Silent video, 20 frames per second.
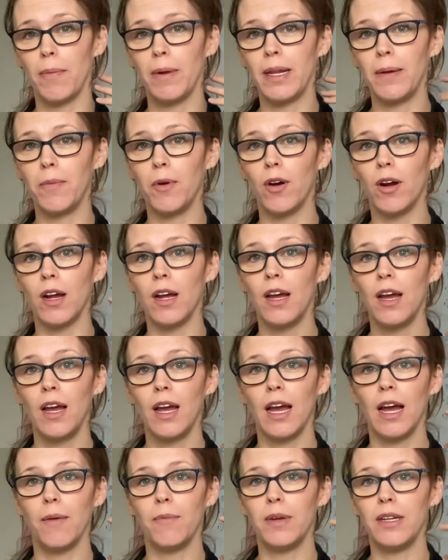anymore,
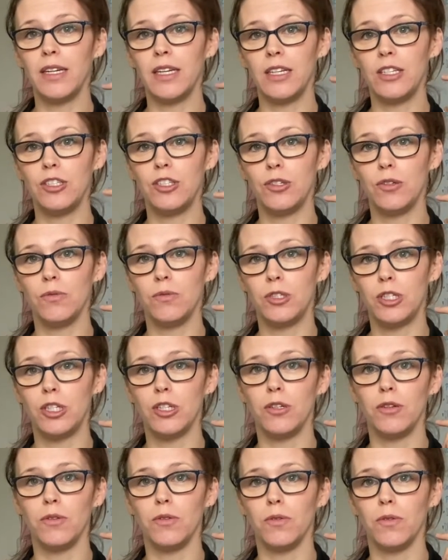and we need you
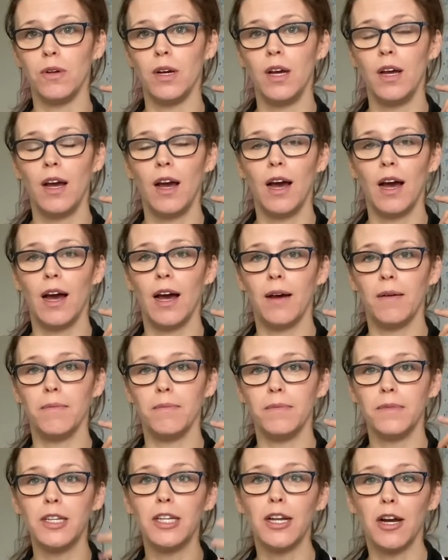to,
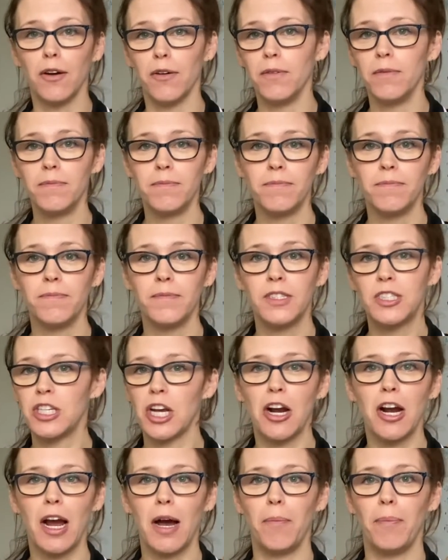
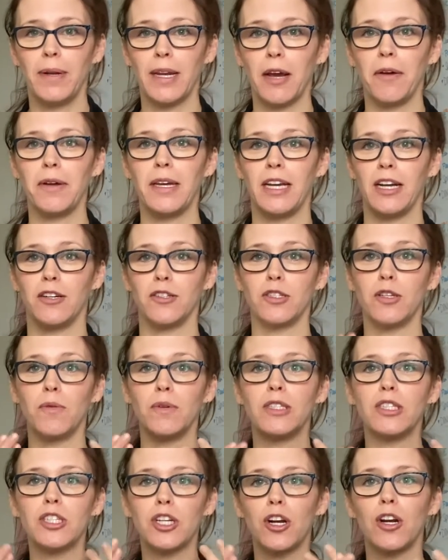start helping out here. So
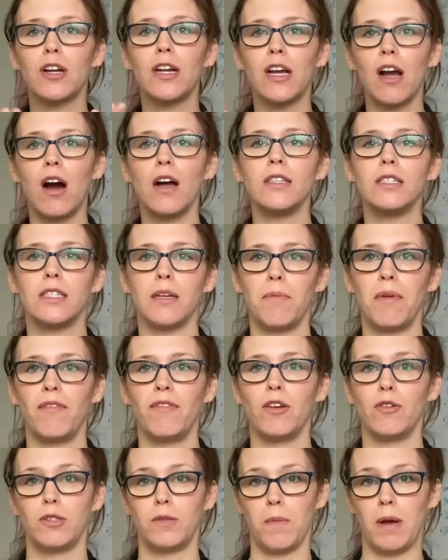it's turning on some of
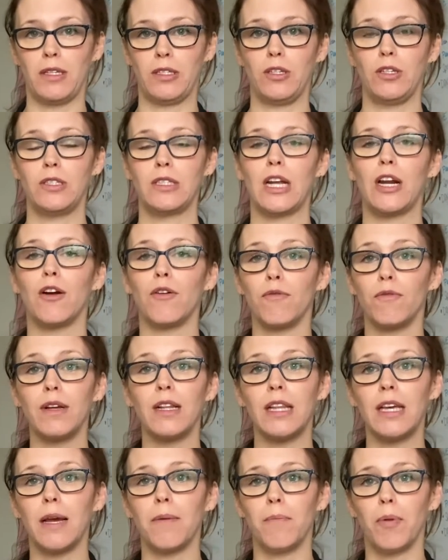those muscles that are
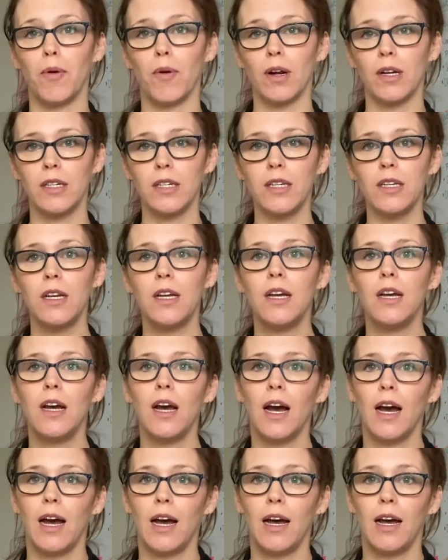really important
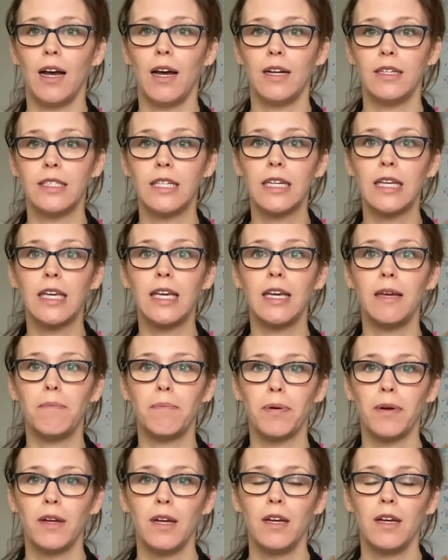to
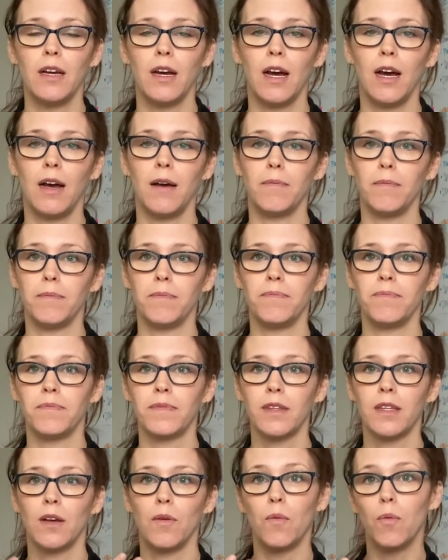keep
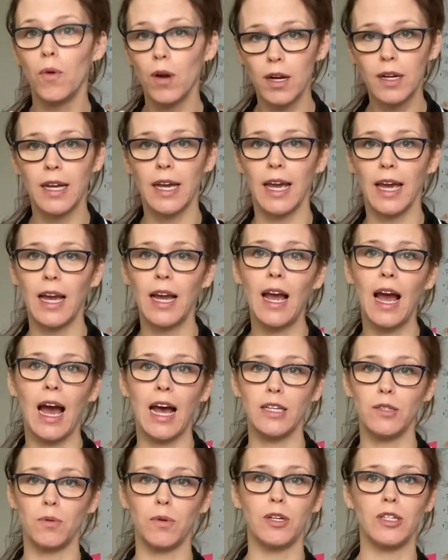working
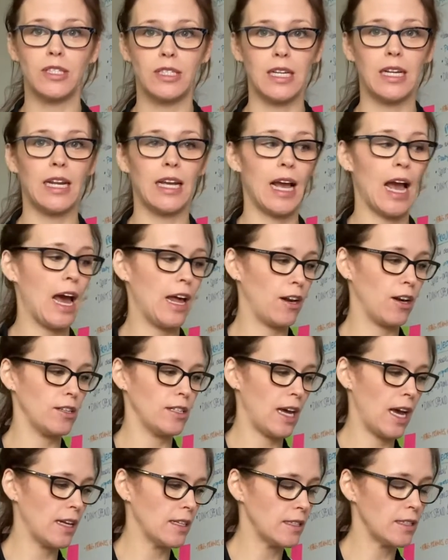as we're sitting at our
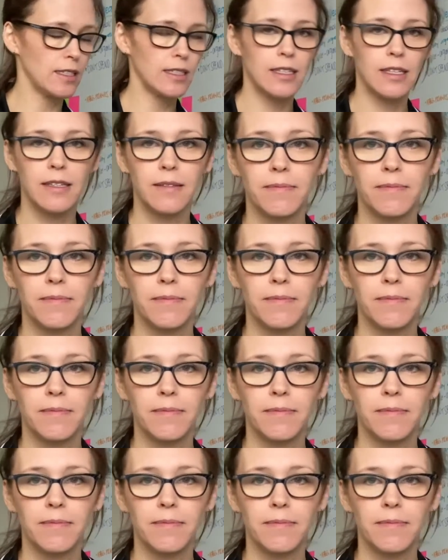desk.